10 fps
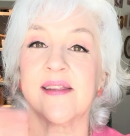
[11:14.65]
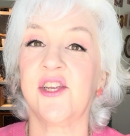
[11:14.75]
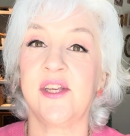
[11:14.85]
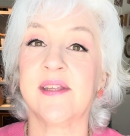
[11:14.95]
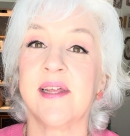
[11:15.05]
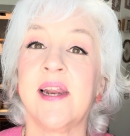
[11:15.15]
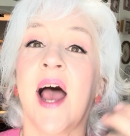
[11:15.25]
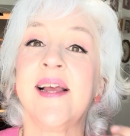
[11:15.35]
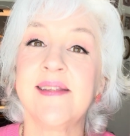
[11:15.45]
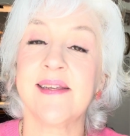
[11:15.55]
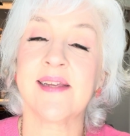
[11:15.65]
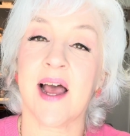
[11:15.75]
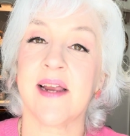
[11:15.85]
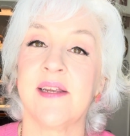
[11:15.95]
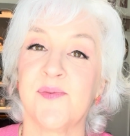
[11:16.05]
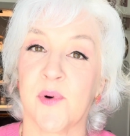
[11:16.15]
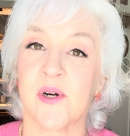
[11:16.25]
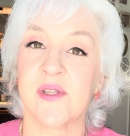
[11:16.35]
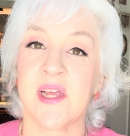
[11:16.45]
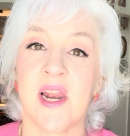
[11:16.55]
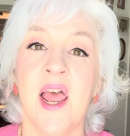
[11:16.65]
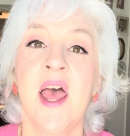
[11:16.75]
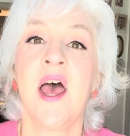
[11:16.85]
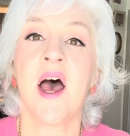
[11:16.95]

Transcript: She's the nicest, kindest person.